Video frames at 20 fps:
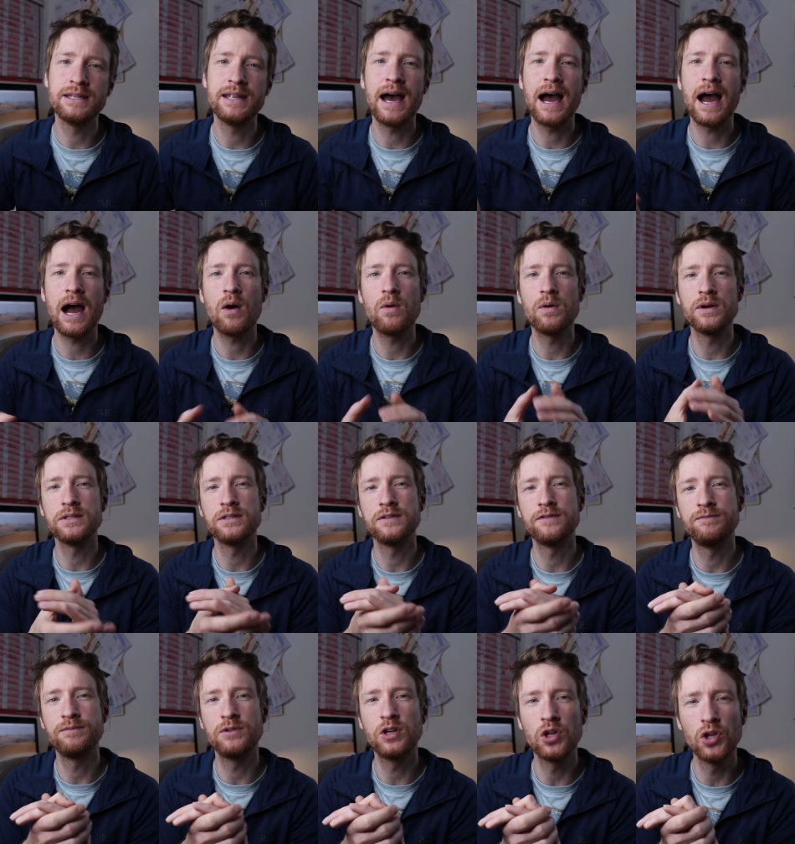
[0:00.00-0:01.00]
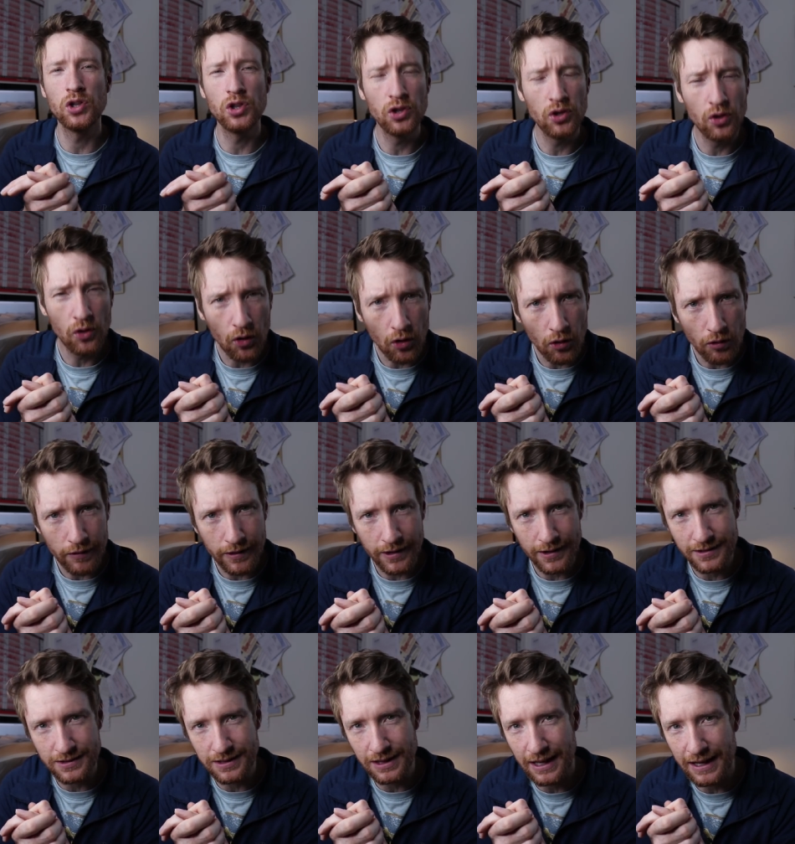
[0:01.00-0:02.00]
and hours of
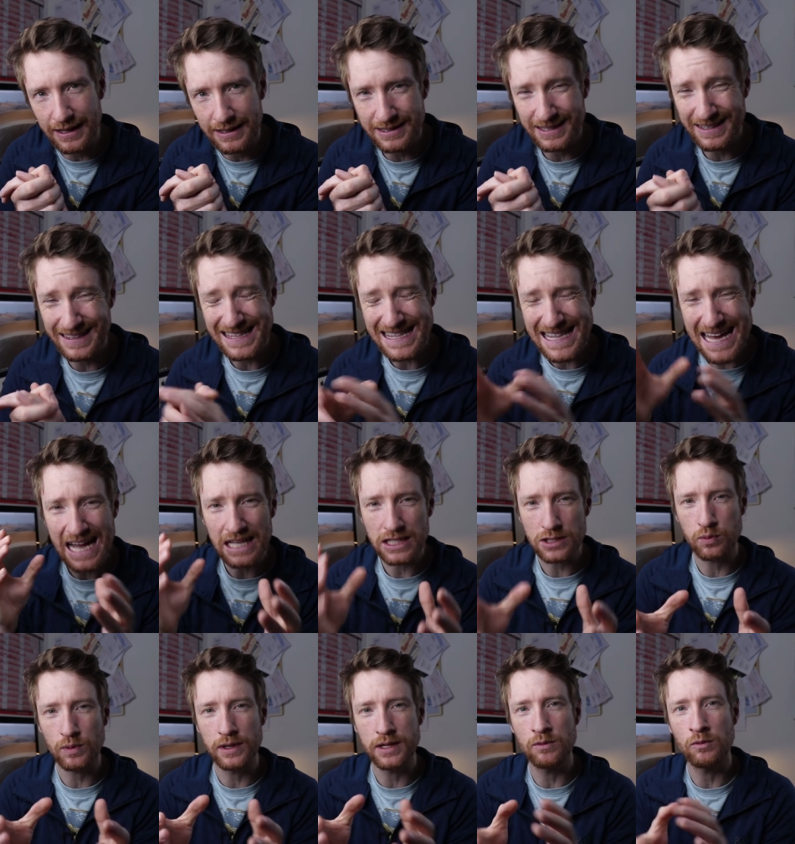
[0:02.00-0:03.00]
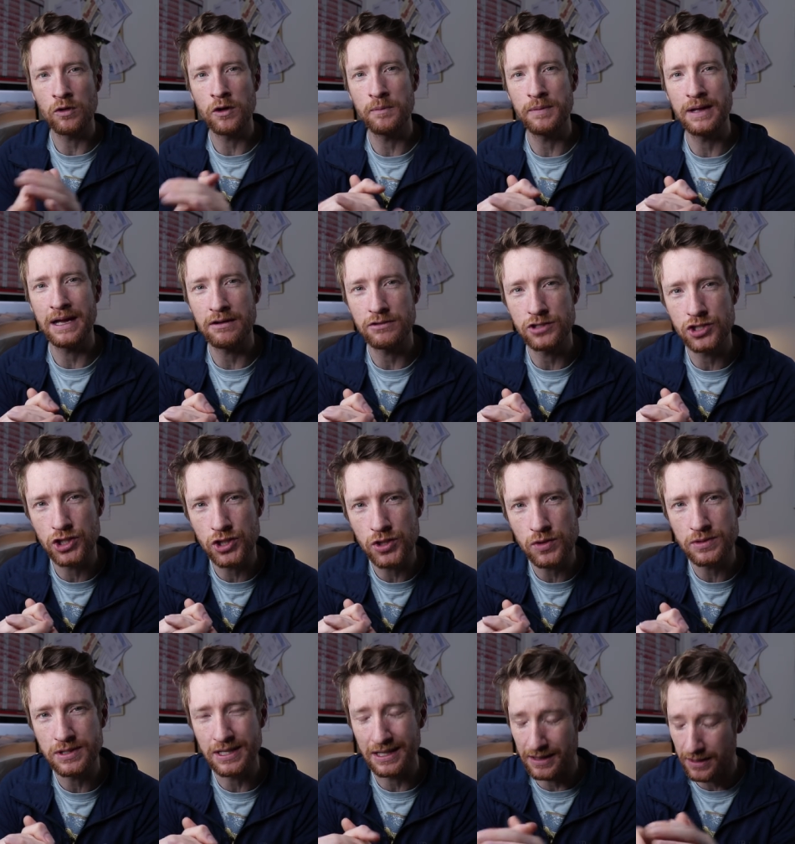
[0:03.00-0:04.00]
glorious light. And that's when you want to be out
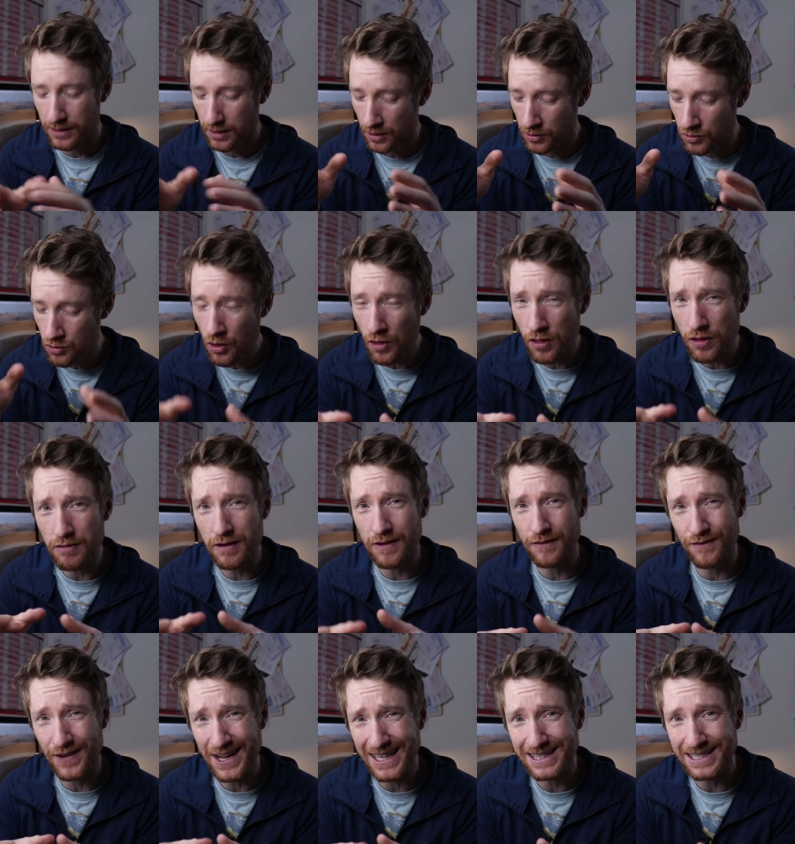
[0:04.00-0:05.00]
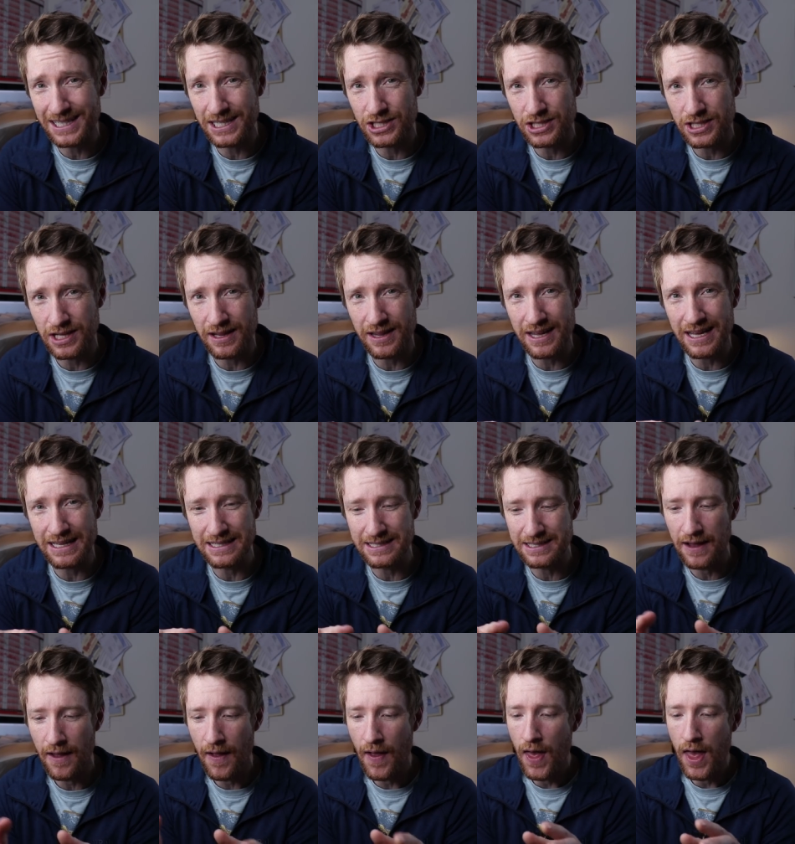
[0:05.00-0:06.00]
shooting. another advantage to
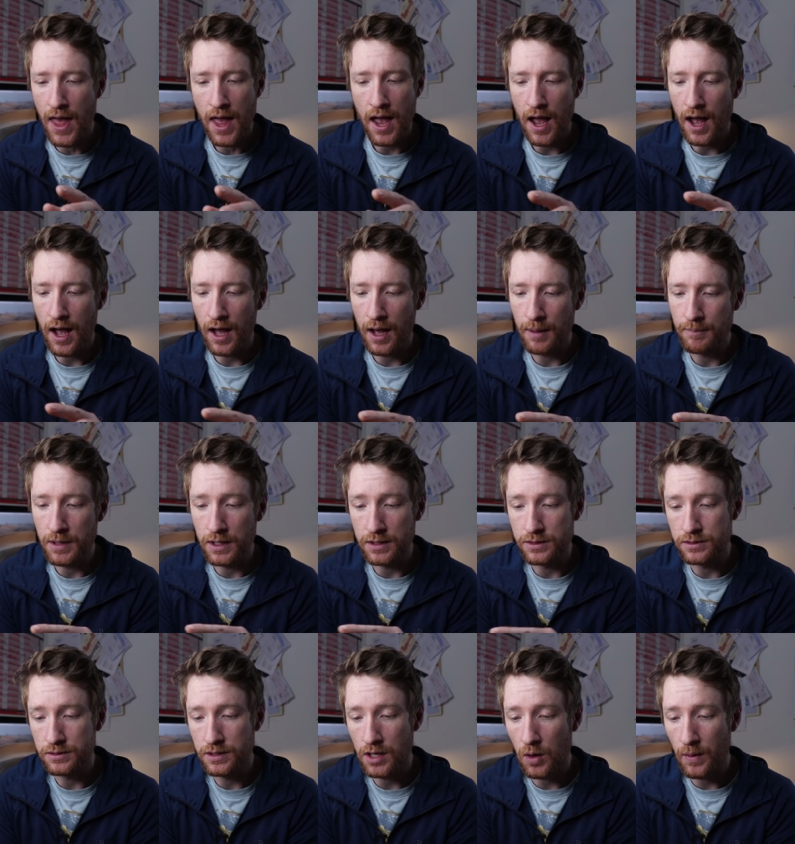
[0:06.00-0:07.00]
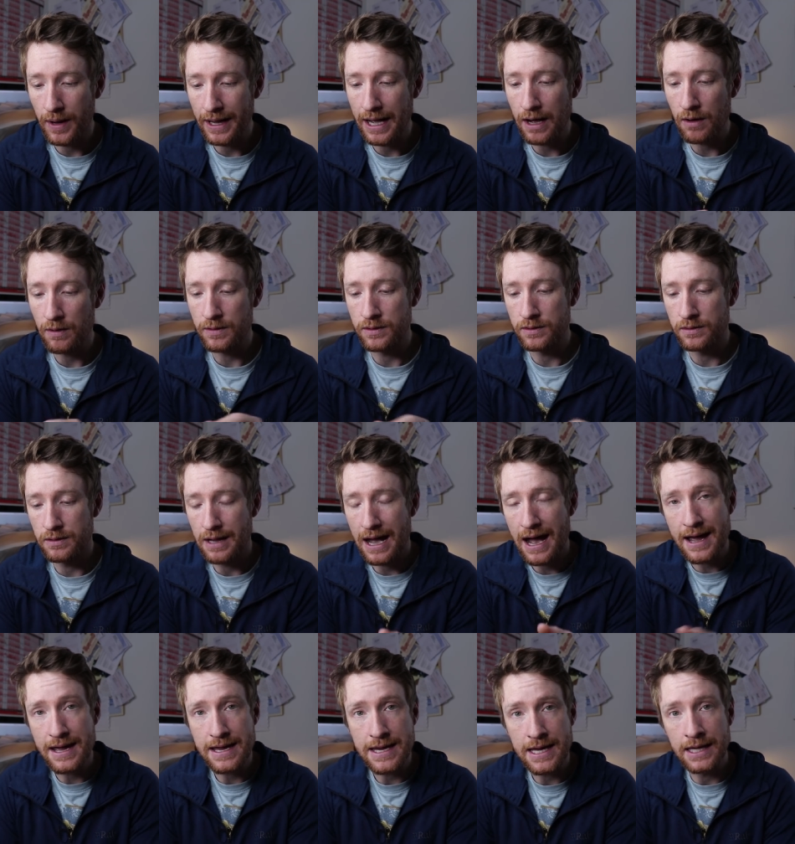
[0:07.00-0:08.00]
this um, and going out and
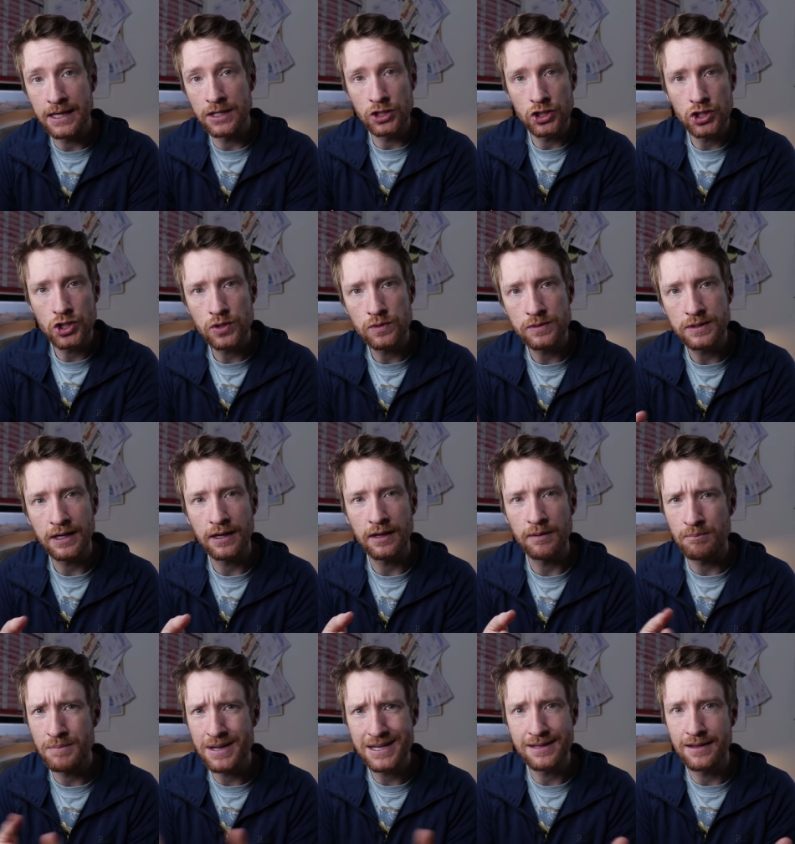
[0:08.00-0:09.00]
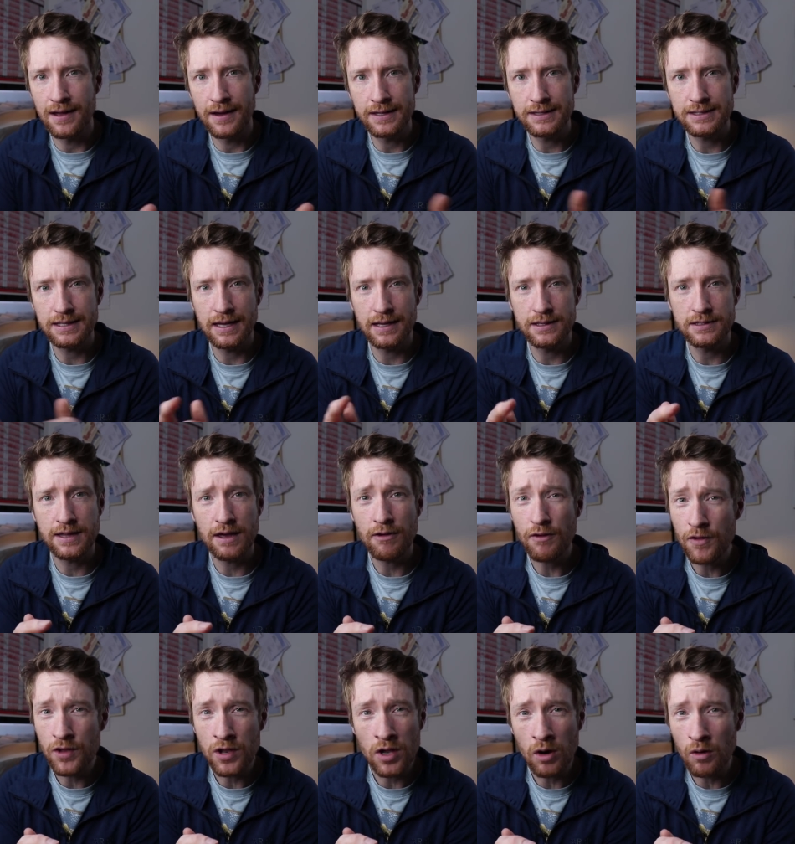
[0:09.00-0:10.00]
hiking and shooting at midnight is there
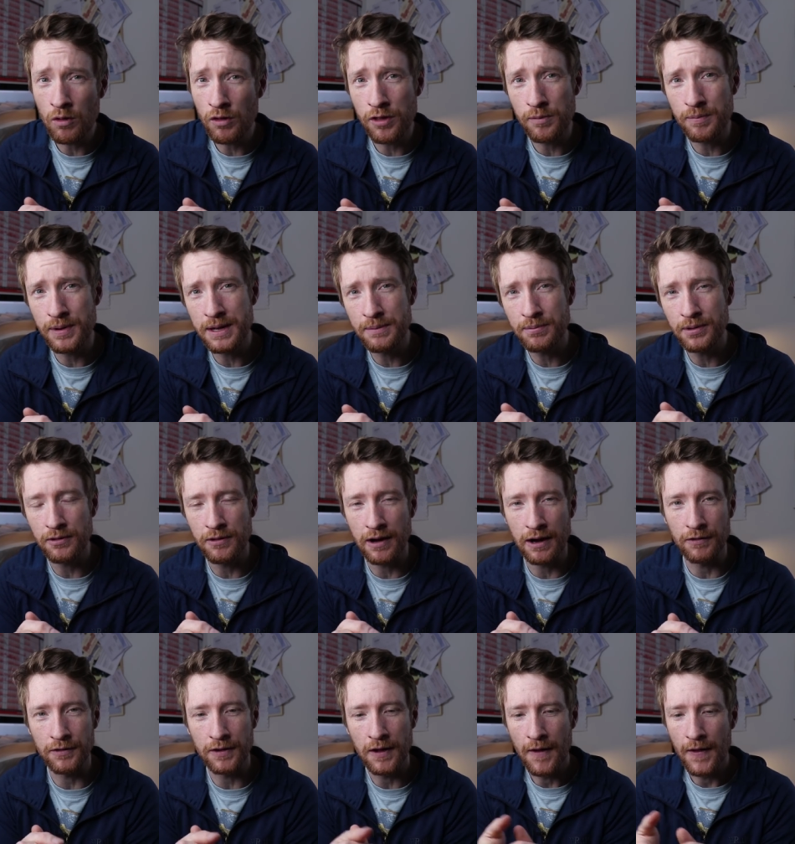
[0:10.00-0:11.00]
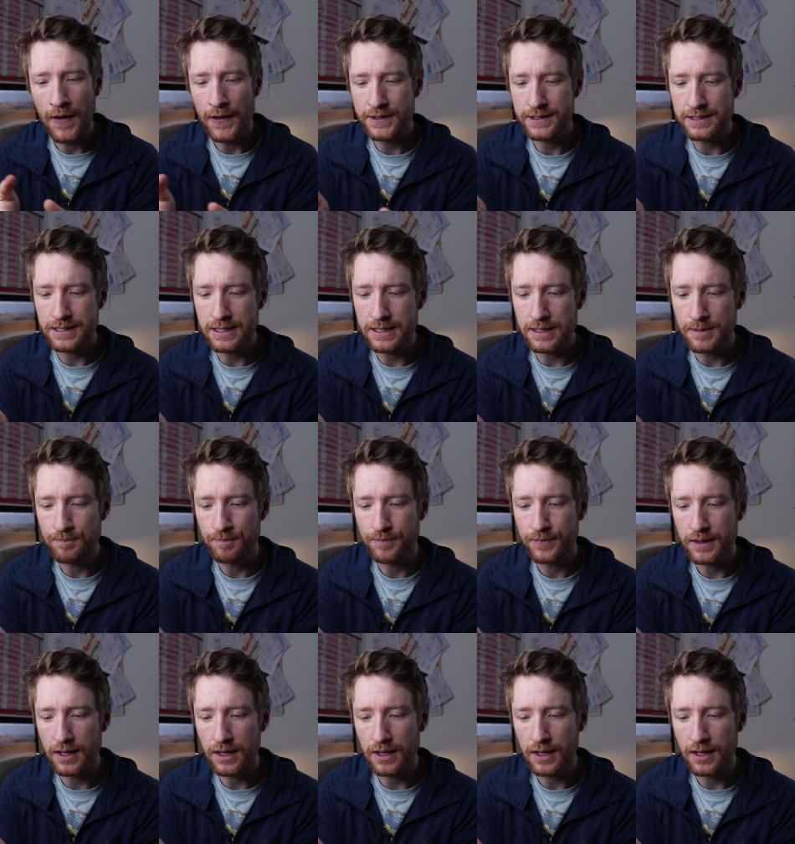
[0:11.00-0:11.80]
are no other people around. See,